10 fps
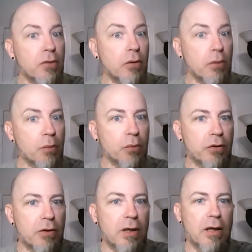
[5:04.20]
don't
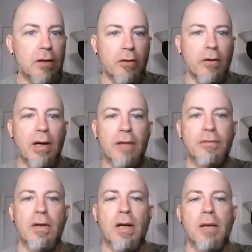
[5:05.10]
appreciate the
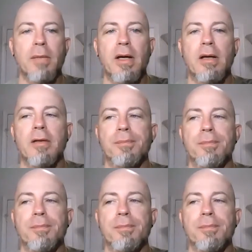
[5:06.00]
crafts that I make.